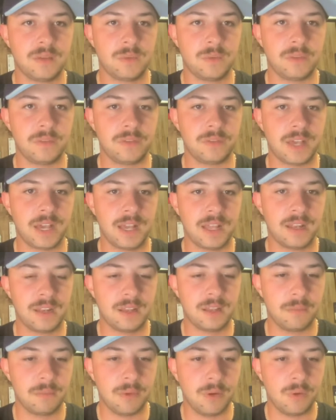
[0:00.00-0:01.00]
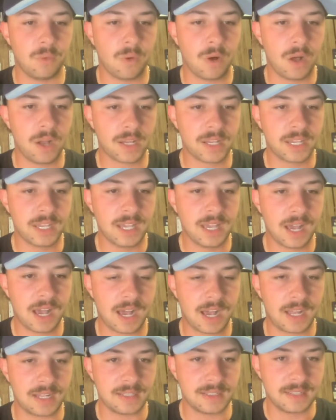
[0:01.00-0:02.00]
We've got Milwaukee
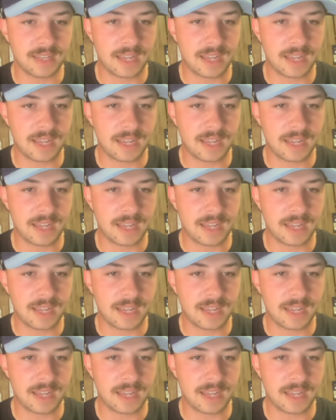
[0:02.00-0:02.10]
on